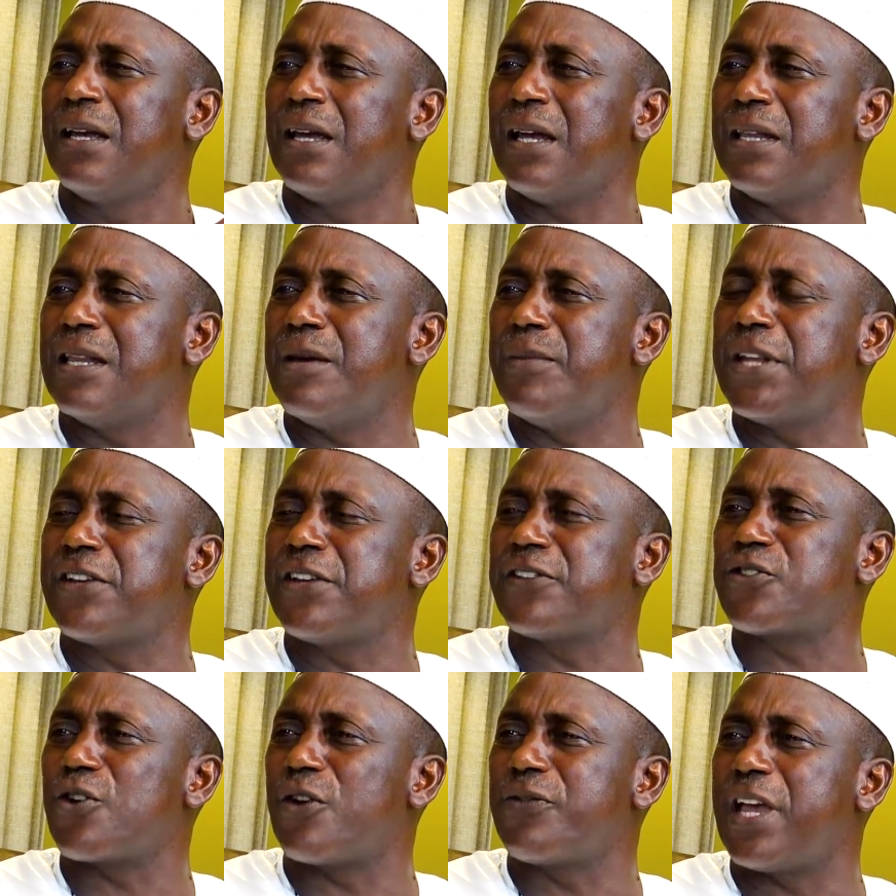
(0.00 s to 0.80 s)
In the
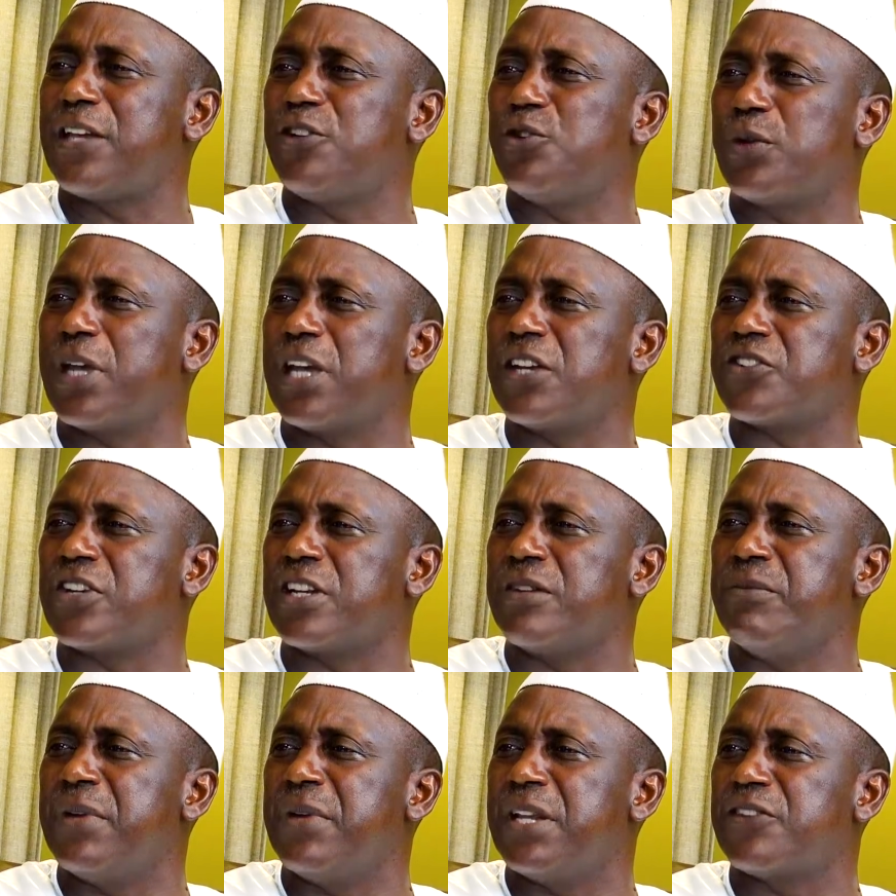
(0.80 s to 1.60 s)
Ministry of
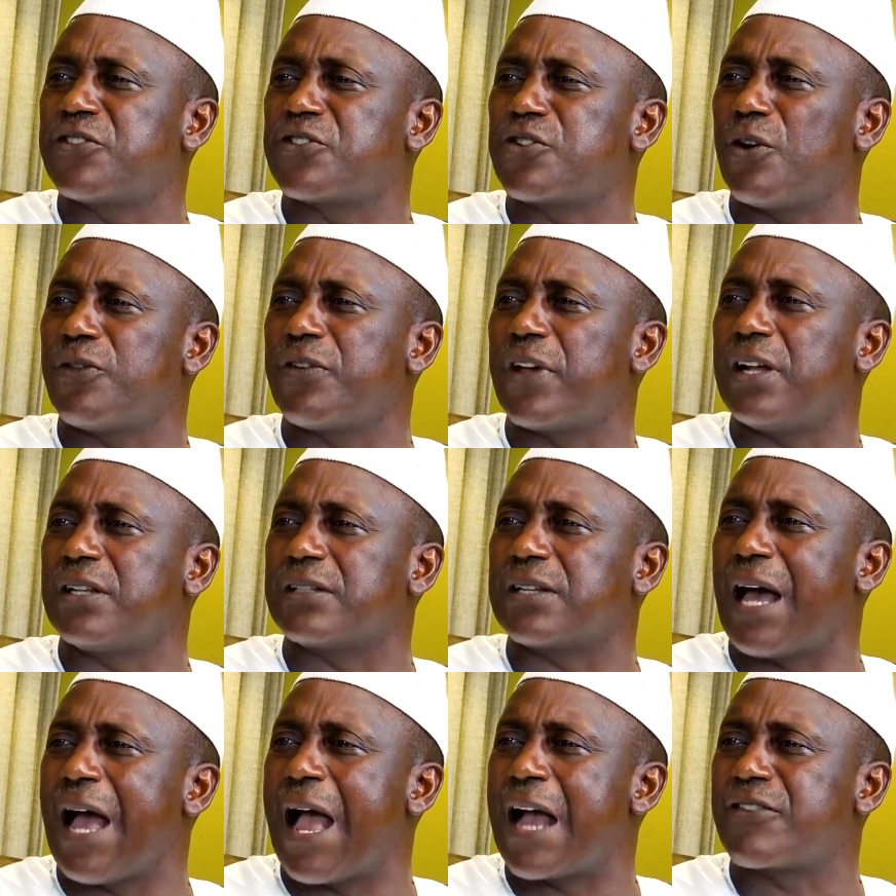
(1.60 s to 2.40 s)
Education, Ministry of
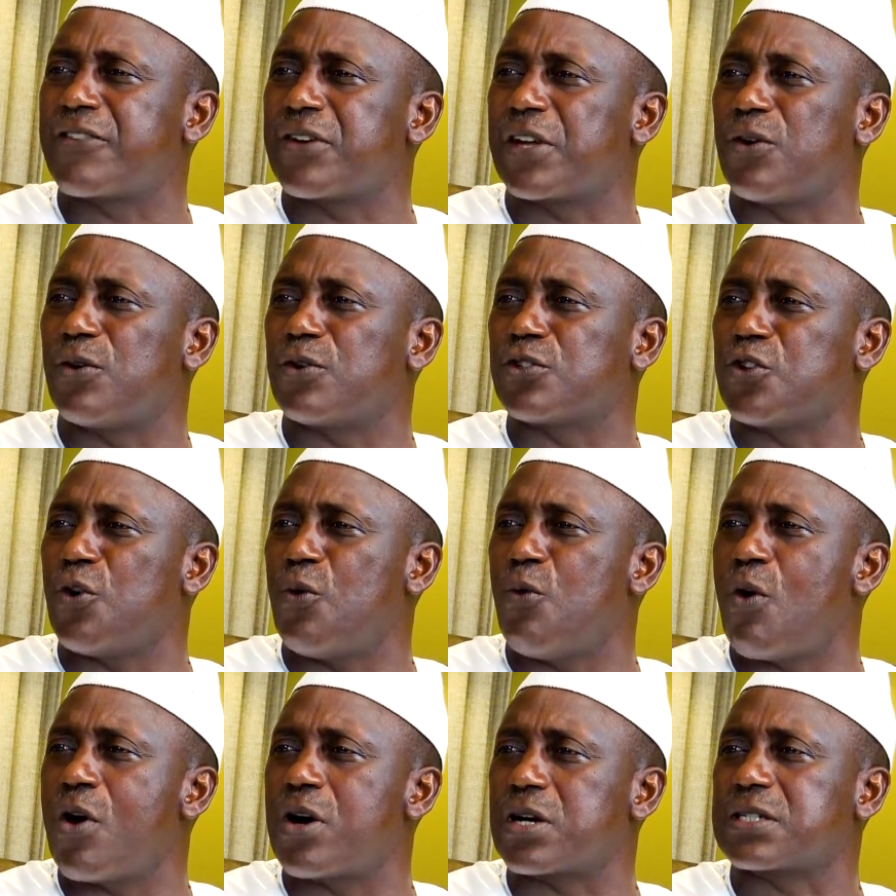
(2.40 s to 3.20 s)
Health, Agriculture,
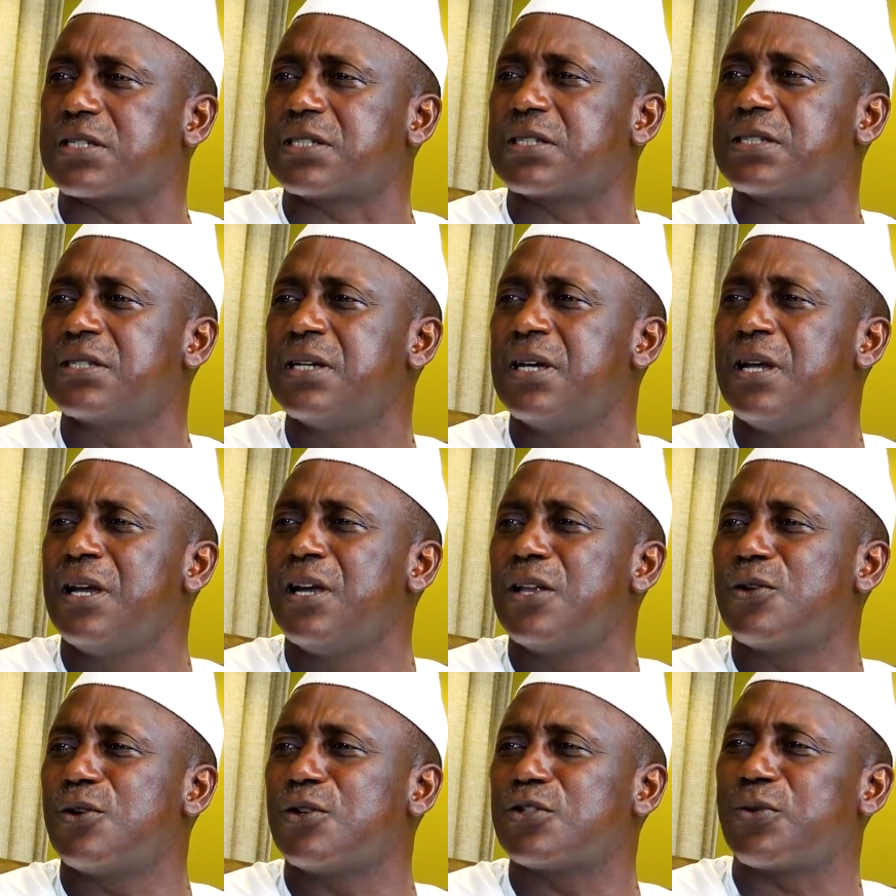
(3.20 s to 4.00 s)
Works,
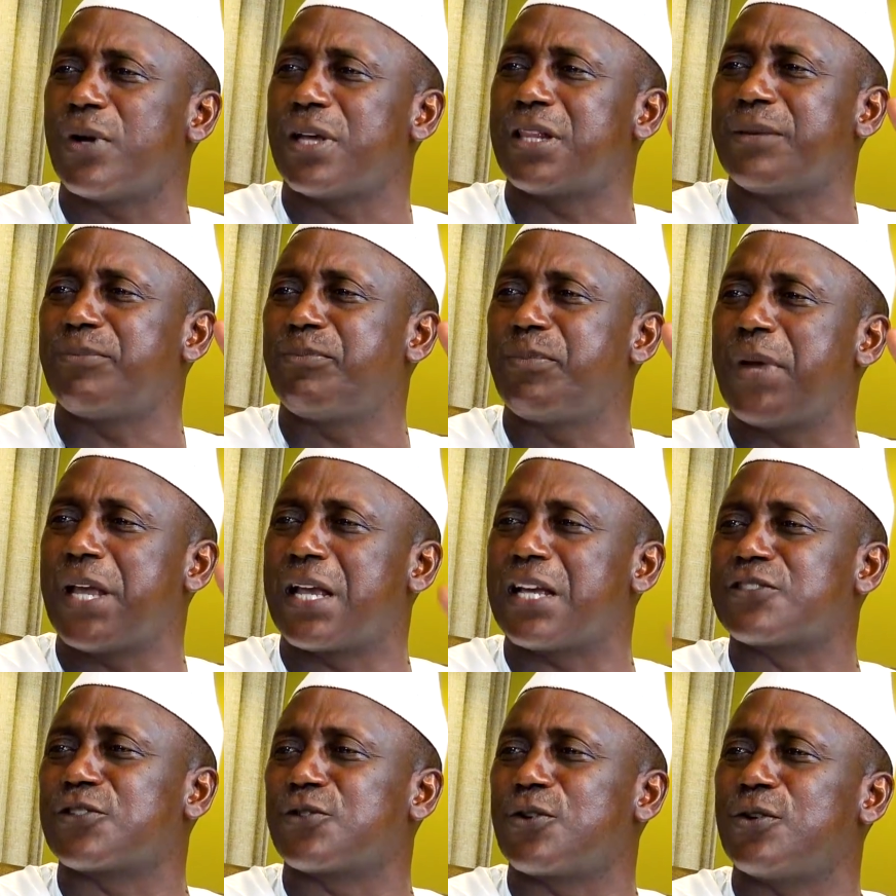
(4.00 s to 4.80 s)
those were the
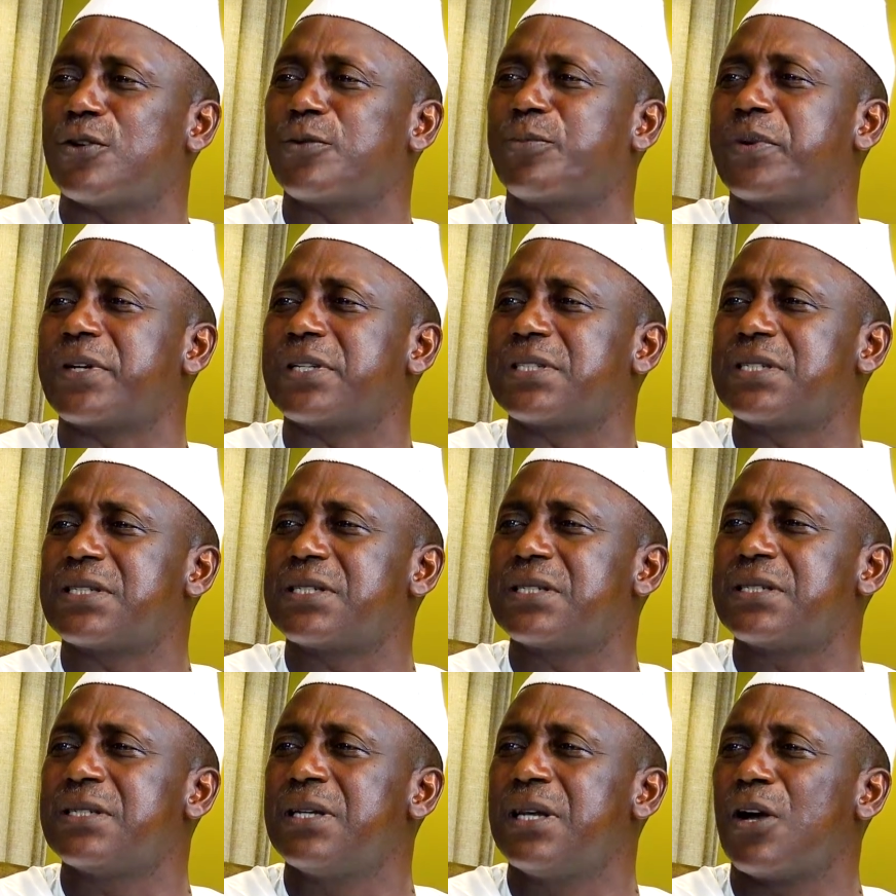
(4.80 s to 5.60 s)
biggest
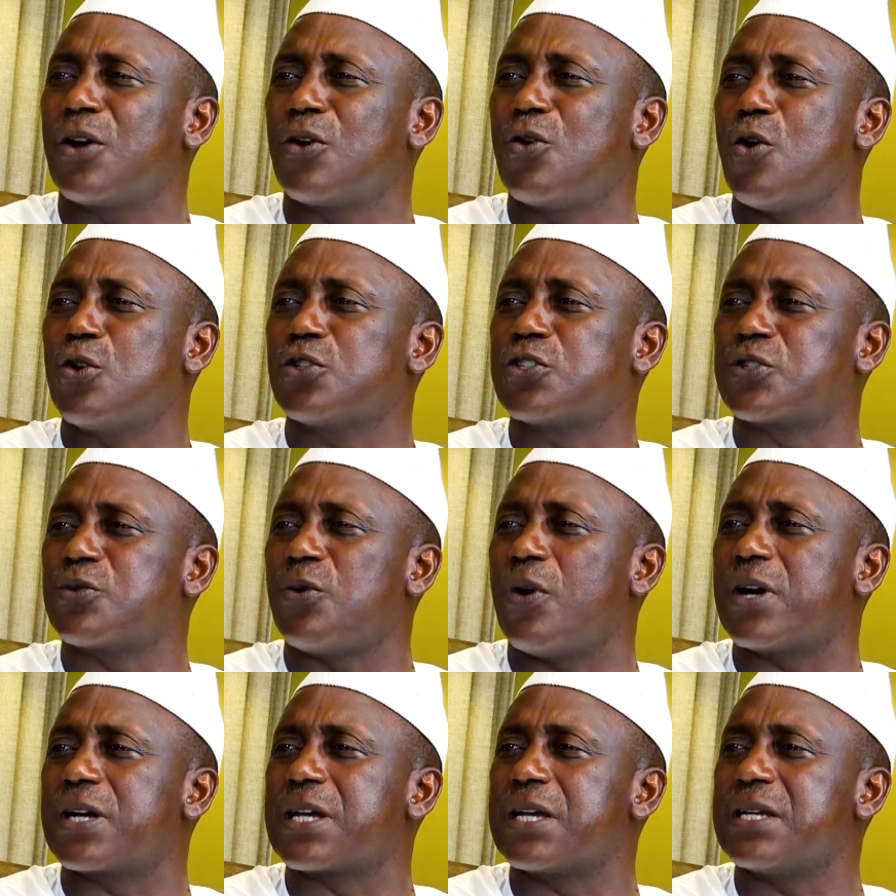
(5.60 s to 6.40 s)
culprits, ghost
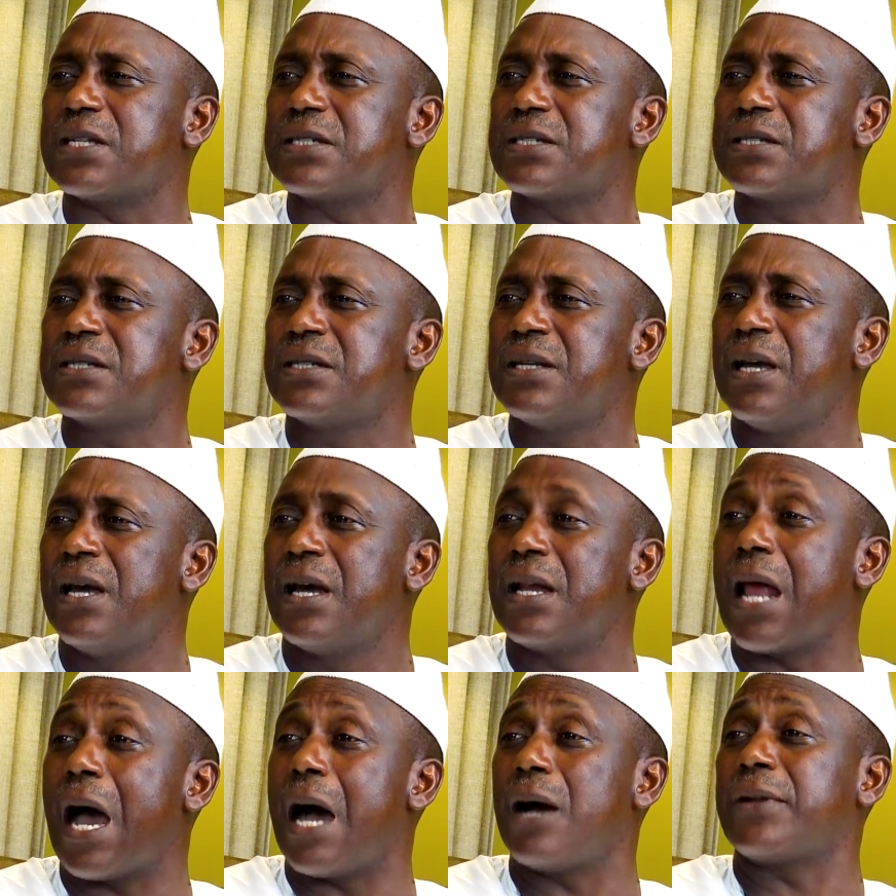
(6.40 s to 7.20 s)
workers.
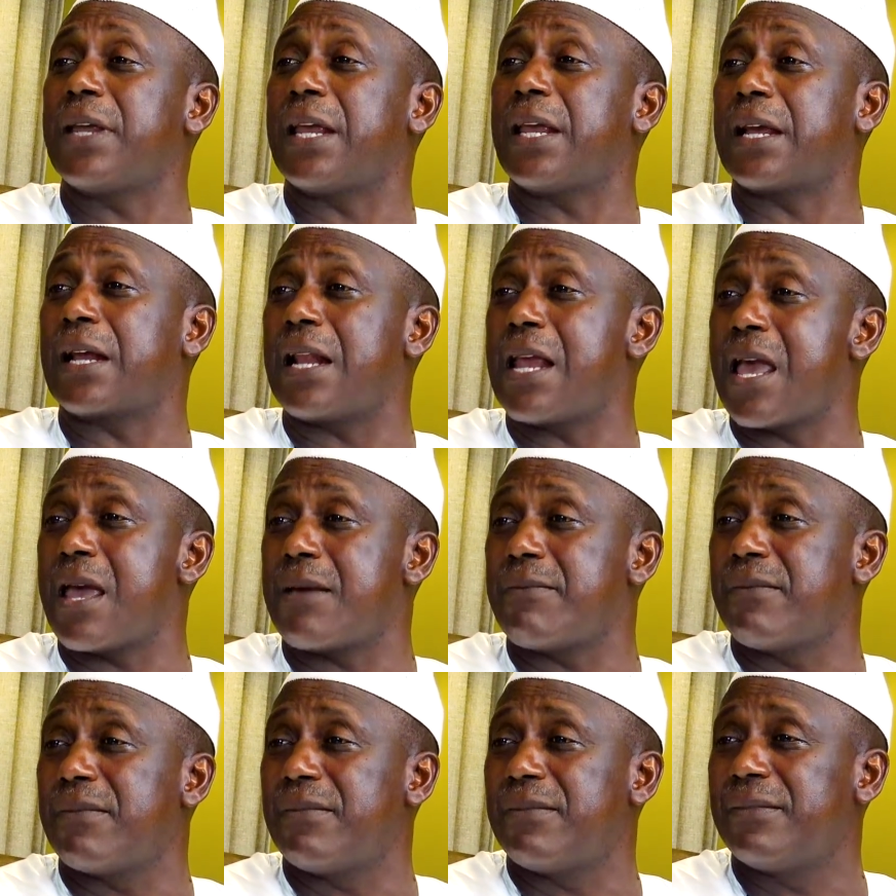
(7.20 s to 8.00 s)
Now they
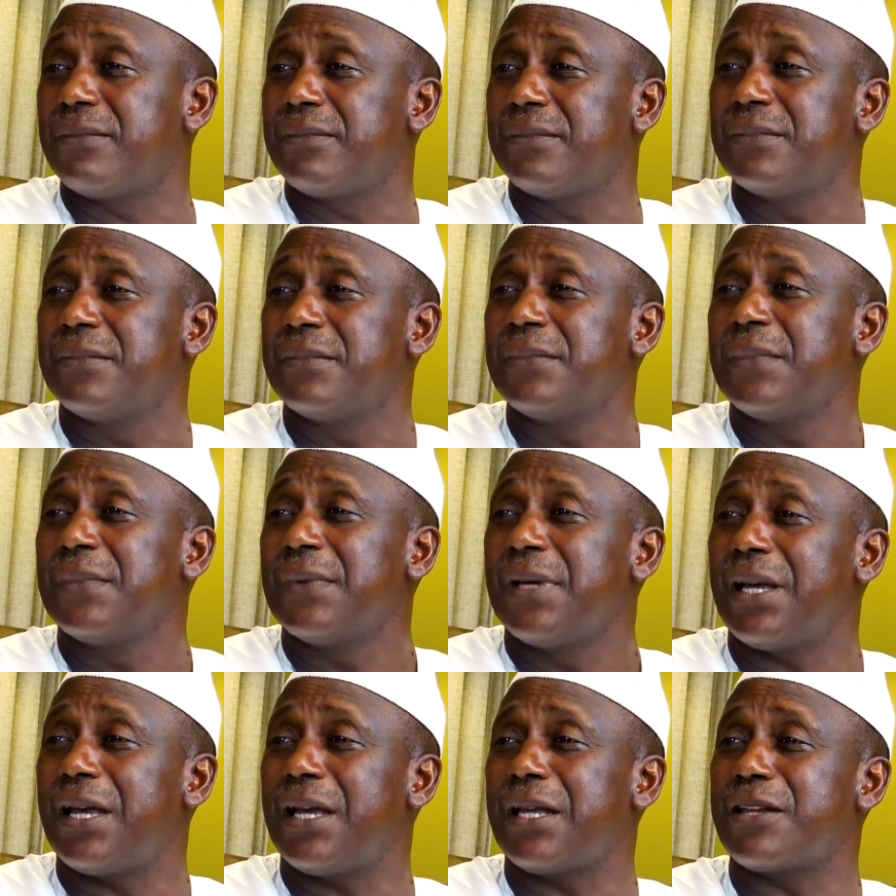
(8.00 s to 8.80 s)
claim
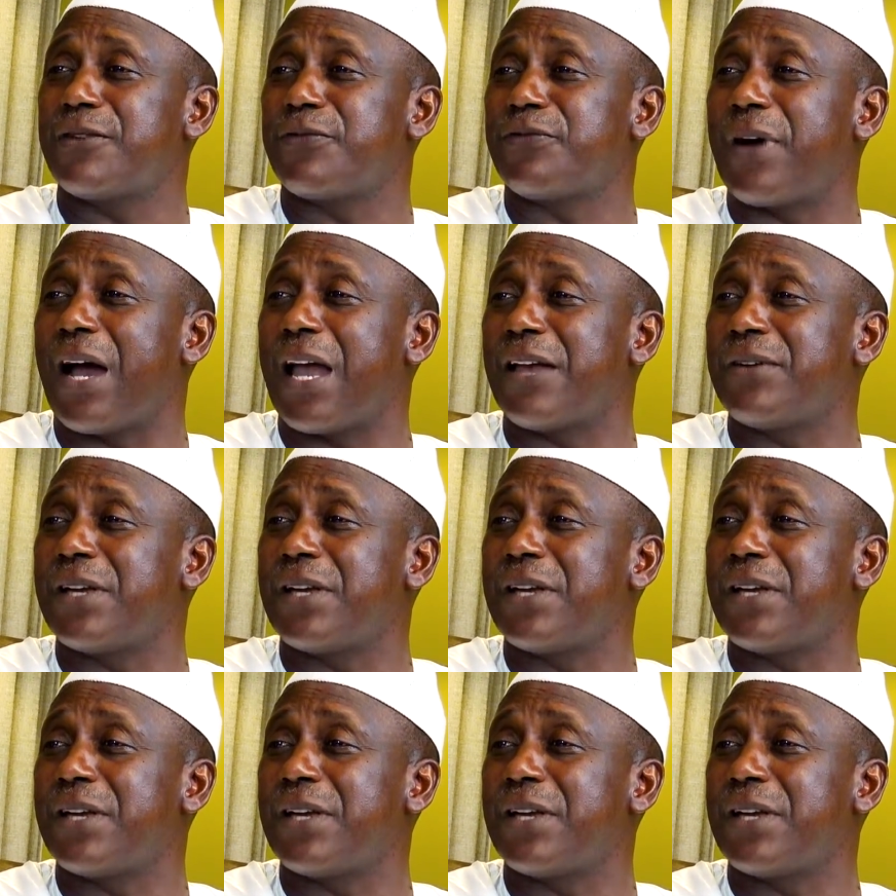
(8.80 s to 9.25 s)
85,